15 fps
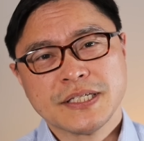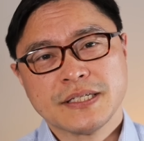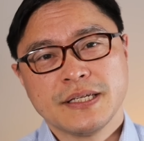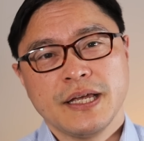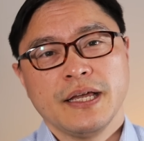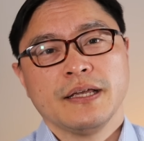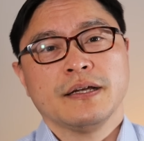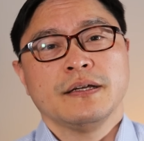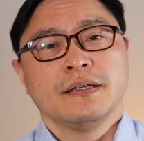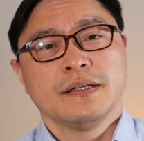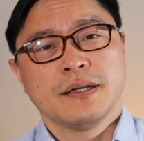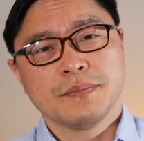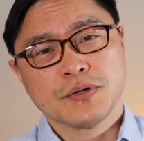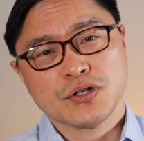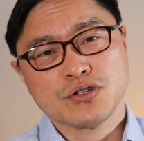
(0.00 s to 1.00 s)
mistake
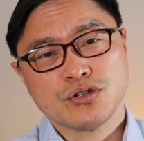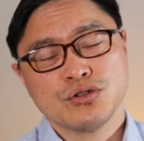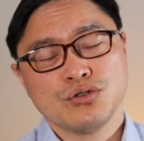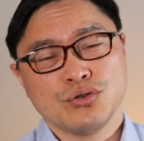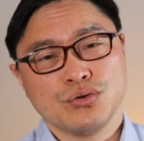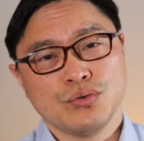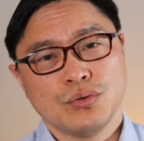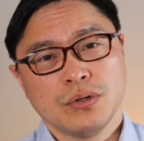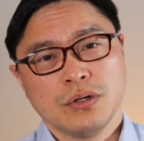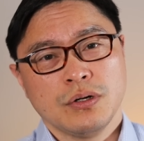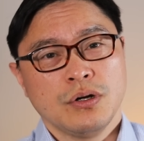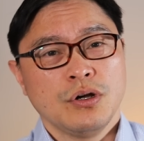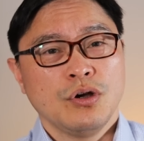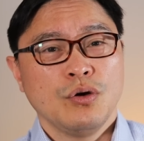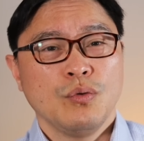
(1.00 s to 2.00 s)
number 2,
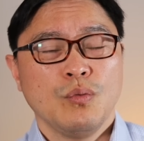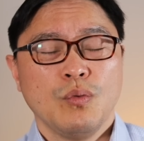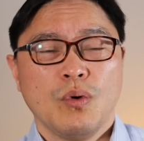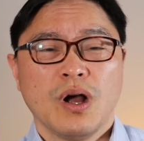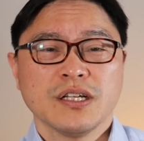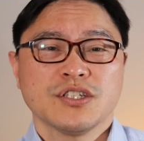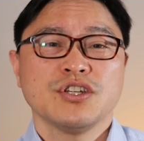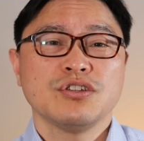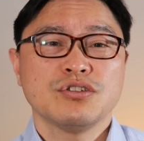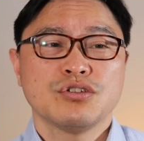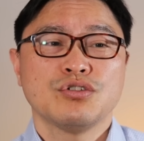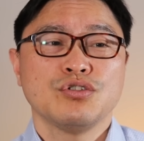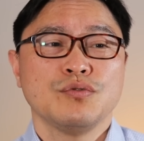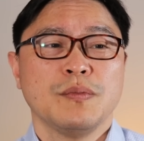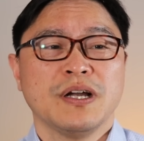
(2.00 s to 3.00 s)
watching
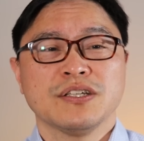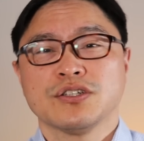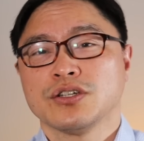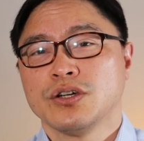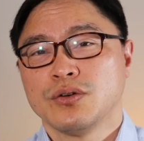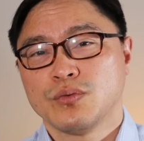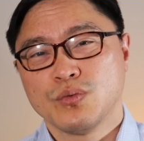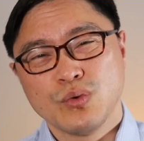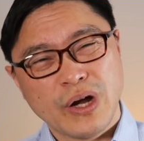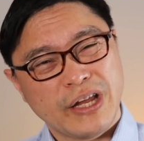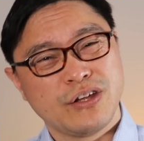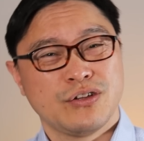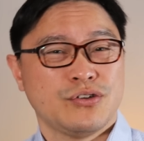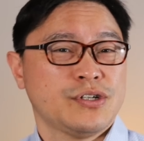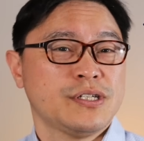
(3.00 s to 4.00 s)
too much
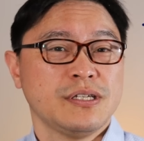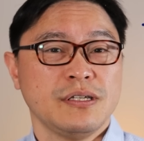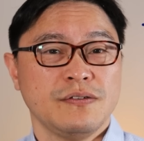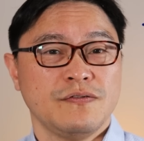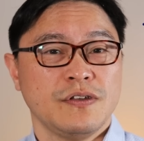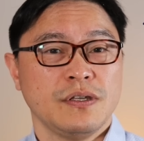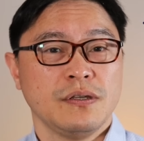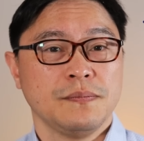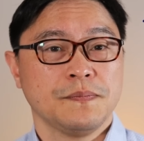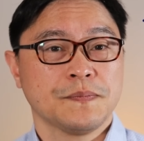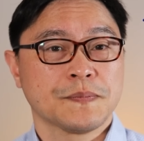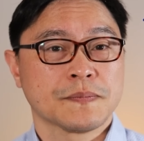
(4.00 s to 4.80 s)
regular TV.